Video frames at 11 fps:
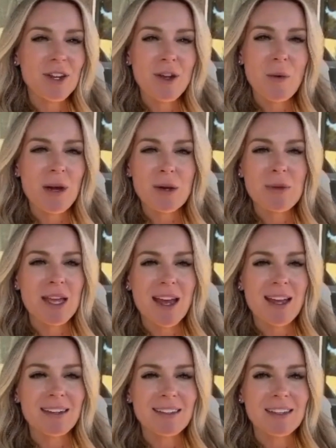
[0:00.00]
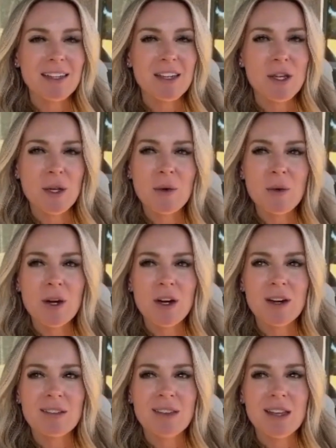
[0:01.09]
know where to begin. You
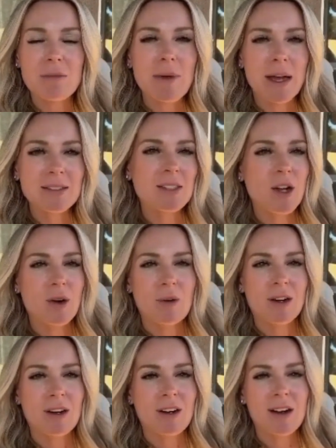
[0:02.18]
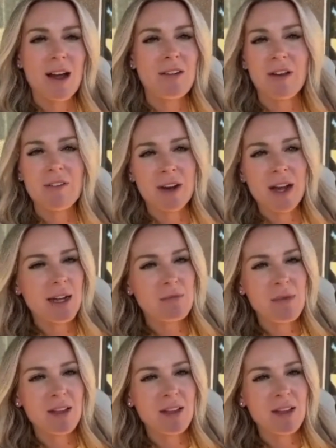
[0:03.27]
were the best coworker I've ever had in my